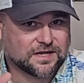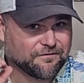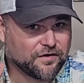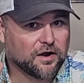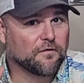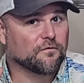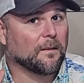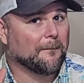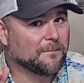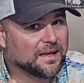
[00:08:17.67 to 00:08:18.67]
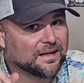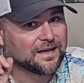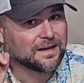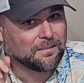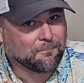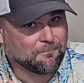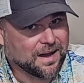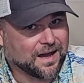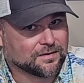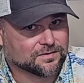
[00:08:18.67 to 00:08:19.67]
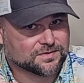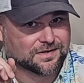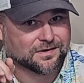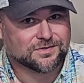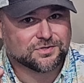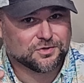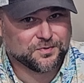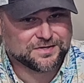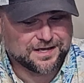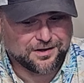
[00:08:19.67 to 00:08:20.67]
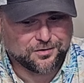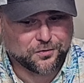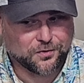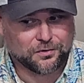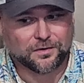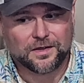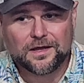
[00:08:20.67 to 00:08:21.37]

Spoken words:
I've got over 1 million miles on SuperTech oil.